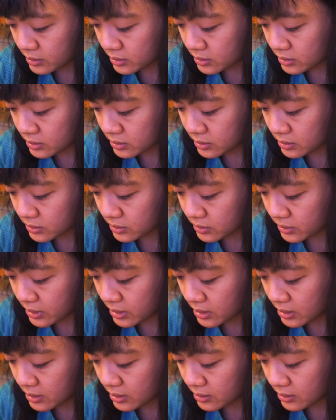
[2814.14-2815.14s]
So
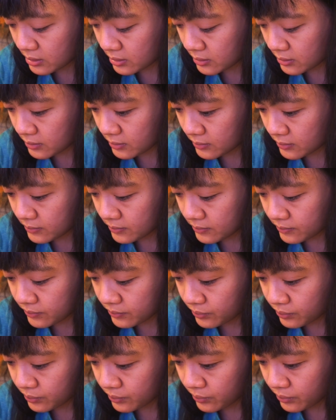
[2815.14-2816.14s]
yeah,
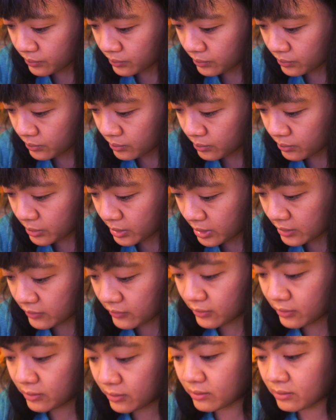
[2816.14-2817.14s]

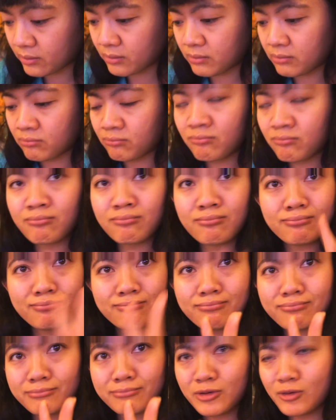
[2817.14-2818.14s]
but
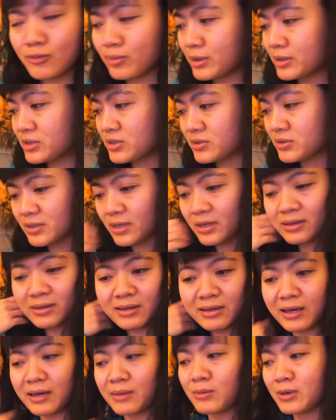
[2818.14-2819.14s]
two pages done.
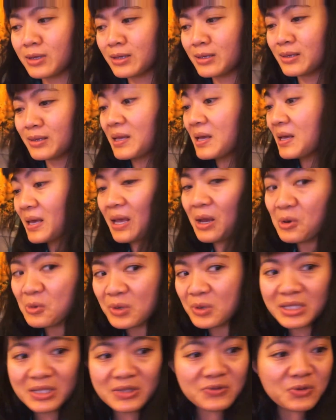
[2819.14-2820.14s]
I can get
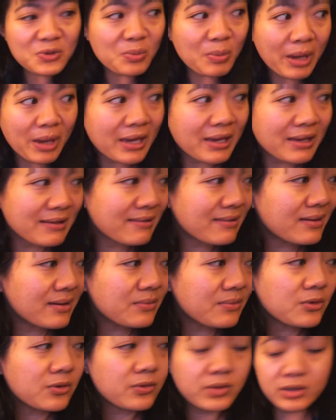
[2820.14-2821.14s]
ready for bed.
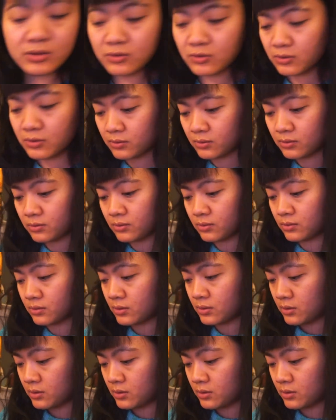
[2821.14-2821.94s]
I'm going to